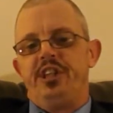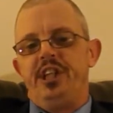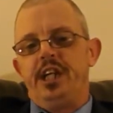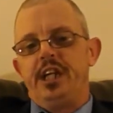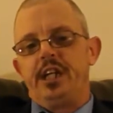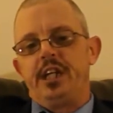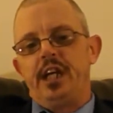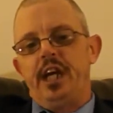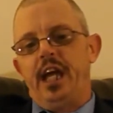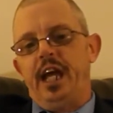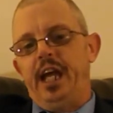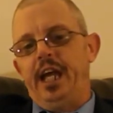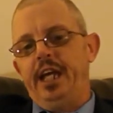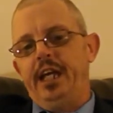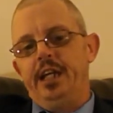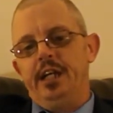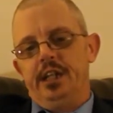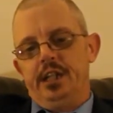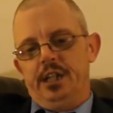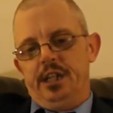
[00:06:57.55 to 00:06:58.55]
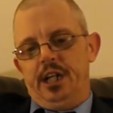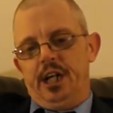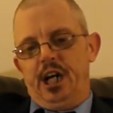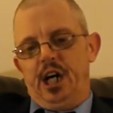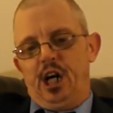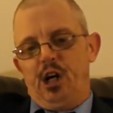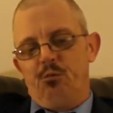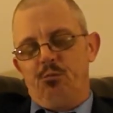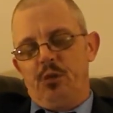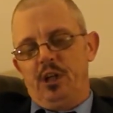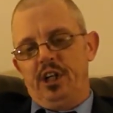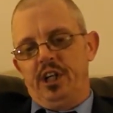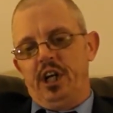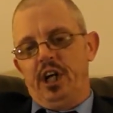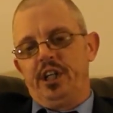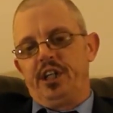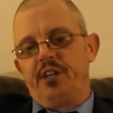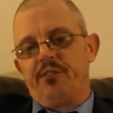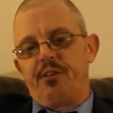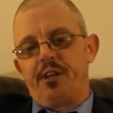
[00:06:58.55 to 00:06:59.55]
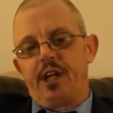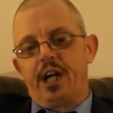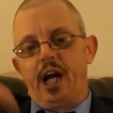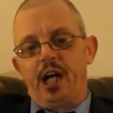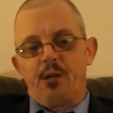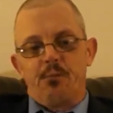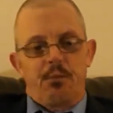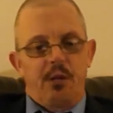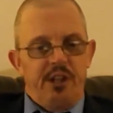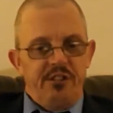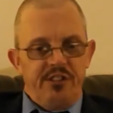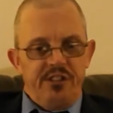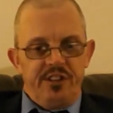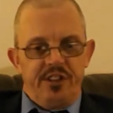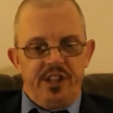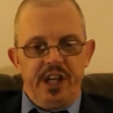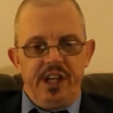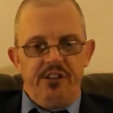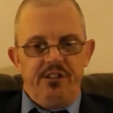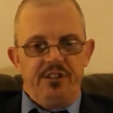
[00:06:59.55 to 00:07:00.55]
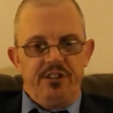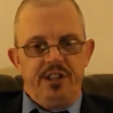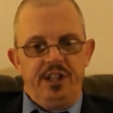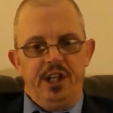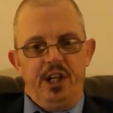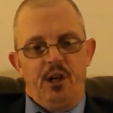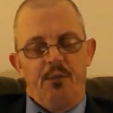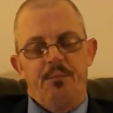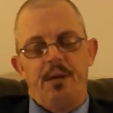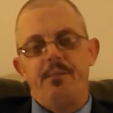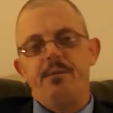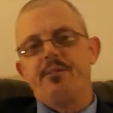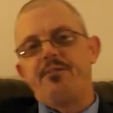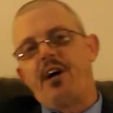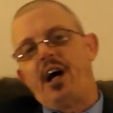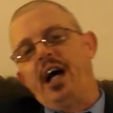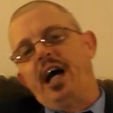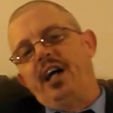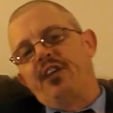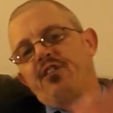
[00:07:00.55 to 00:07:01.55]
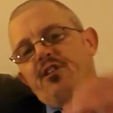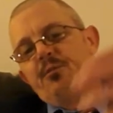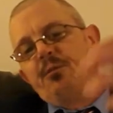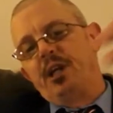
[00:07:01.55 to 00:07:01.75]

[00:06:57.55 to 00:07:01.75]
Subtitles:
did a different kind of presentation here. Maybe if I had